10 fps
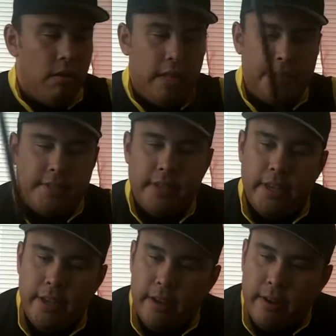Let's see
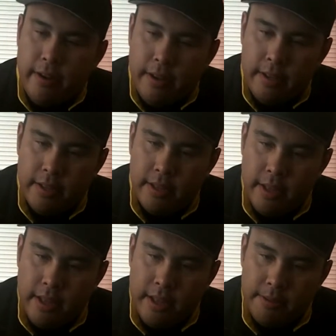here.
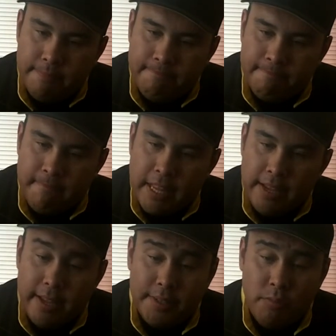
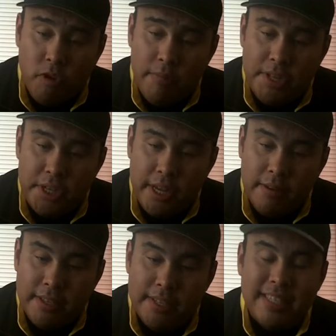Custom worm and
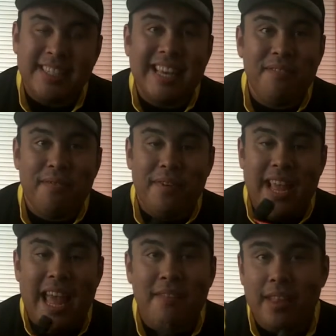jig. This is a 7-foot
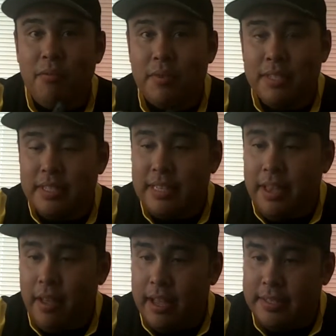heavy. The other one was
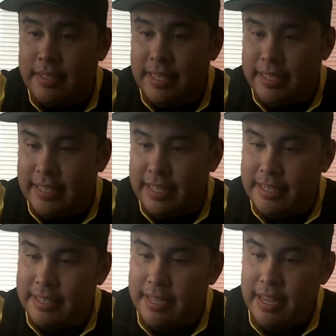a
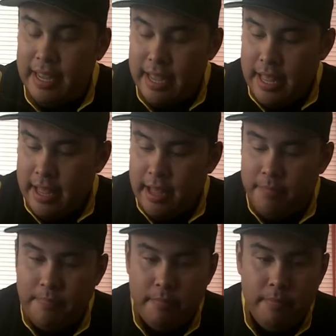6'6".
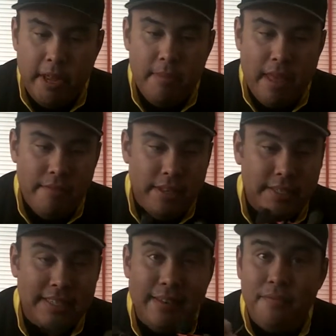Medium heavy. This
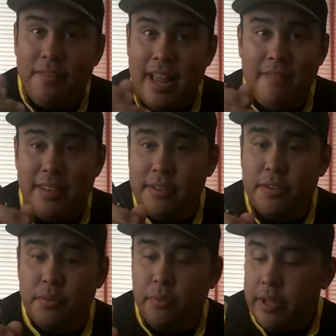is a 7-foot heavy. This
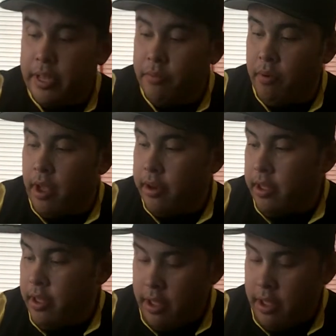is a really good rod.